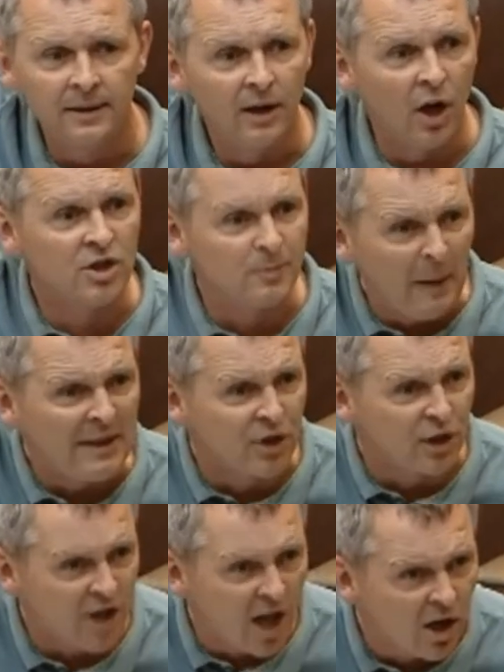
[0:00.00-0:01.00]
on
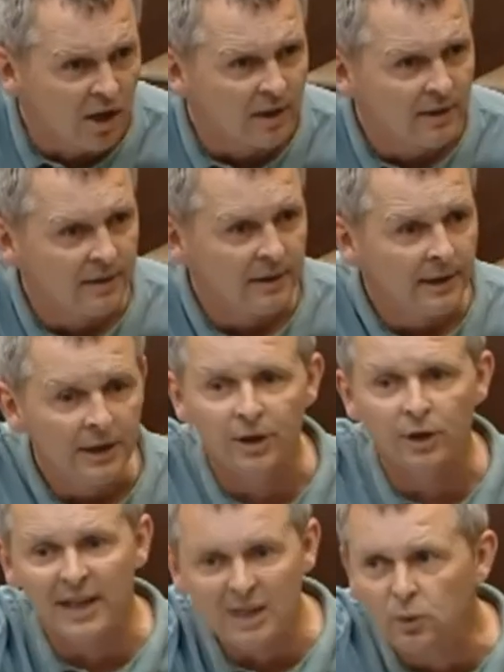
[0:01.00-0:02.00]
Spencer Dock.
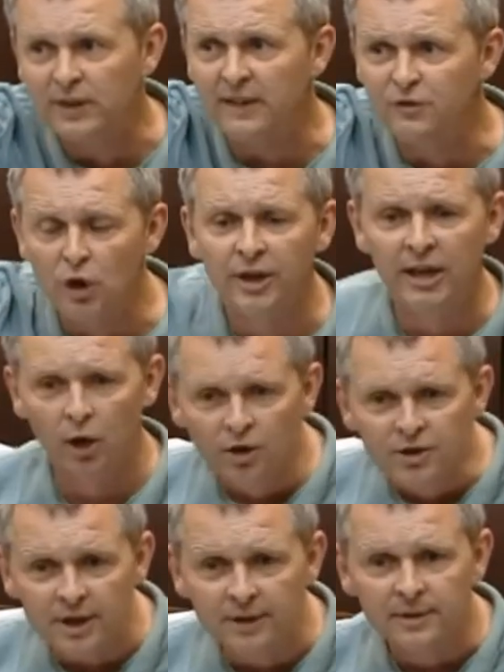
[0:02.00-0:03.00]
You know, that's what they've done in
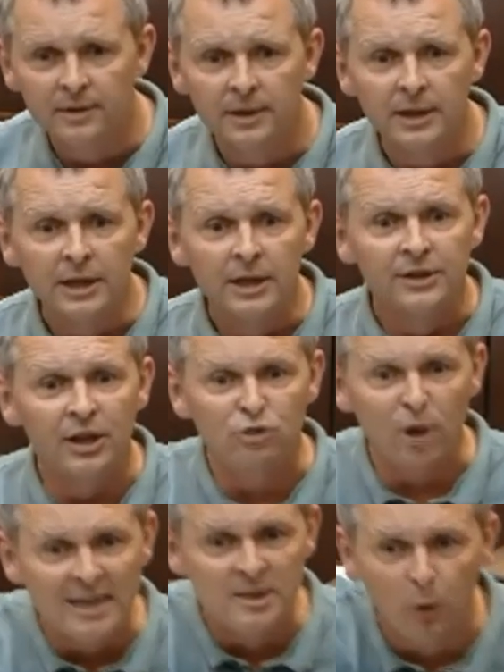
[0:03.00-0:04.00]
London. The
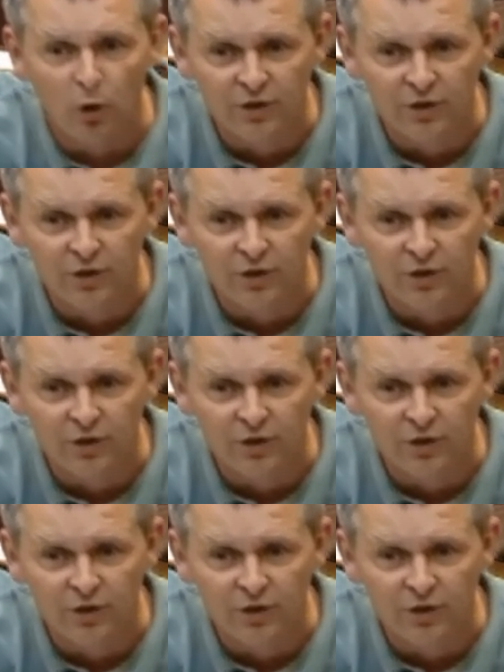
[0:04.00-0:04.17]
Transport